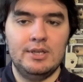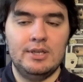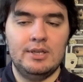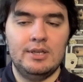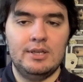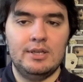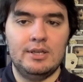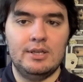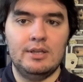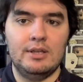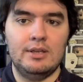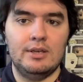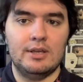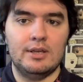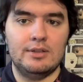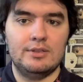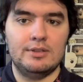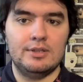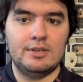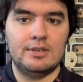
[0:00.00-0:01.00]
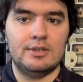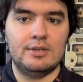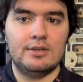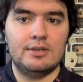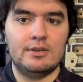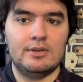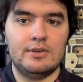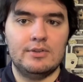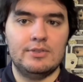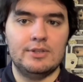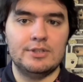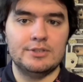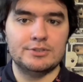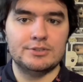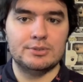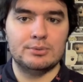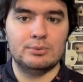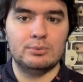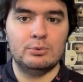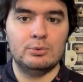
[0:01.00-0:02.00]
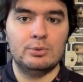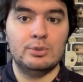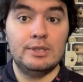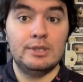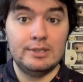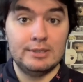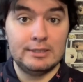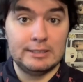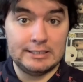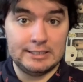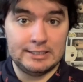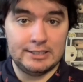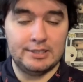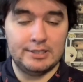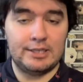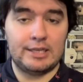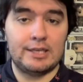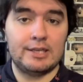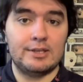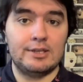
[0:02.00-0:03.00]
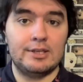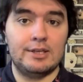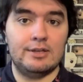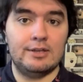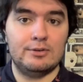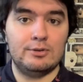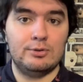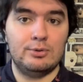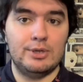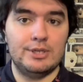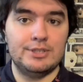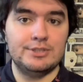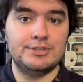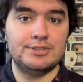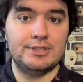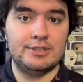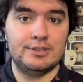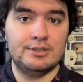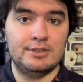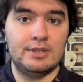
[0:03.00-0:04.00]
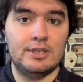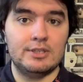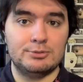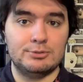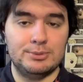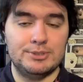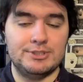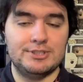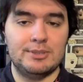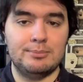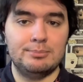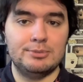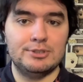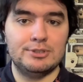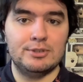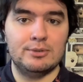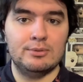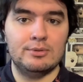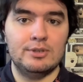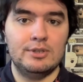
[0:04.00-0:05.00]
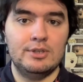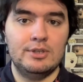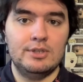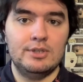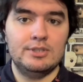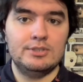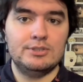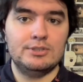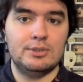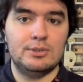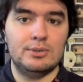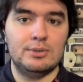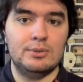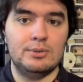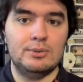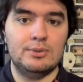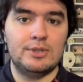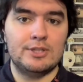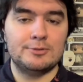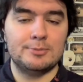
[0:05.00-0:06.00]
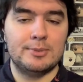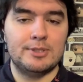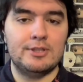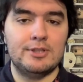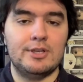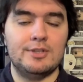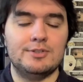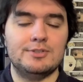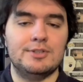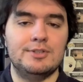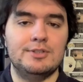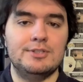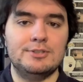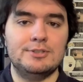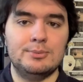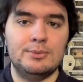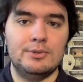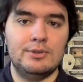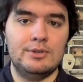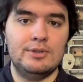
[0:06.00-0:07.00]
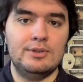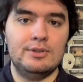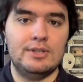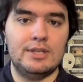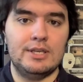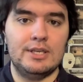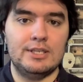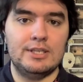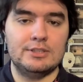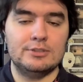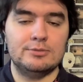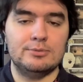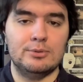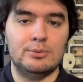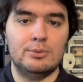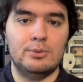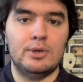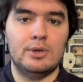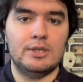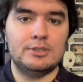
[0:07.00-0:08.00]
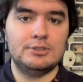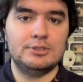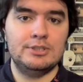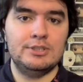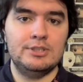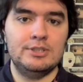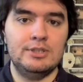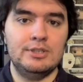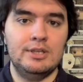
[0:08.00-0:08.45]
and I think things are really gonna get crazy in next week's episode. So that's my thoughts on this one. Thanks for watching.